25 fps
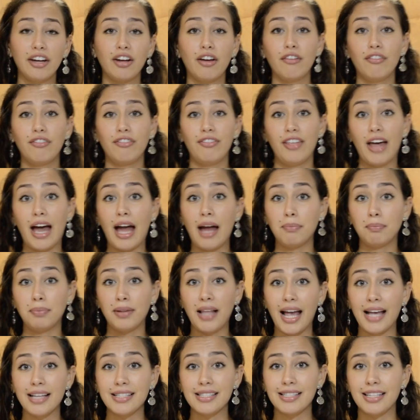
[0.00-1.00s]
of that
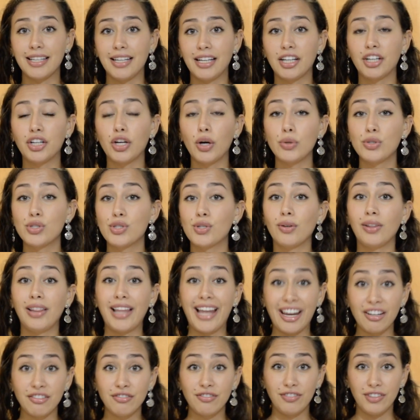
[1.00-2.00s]
plastic goes to
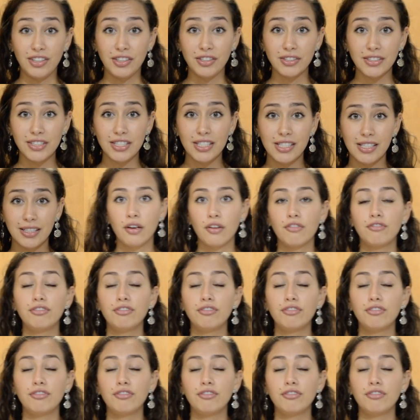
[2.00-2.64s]
landfills.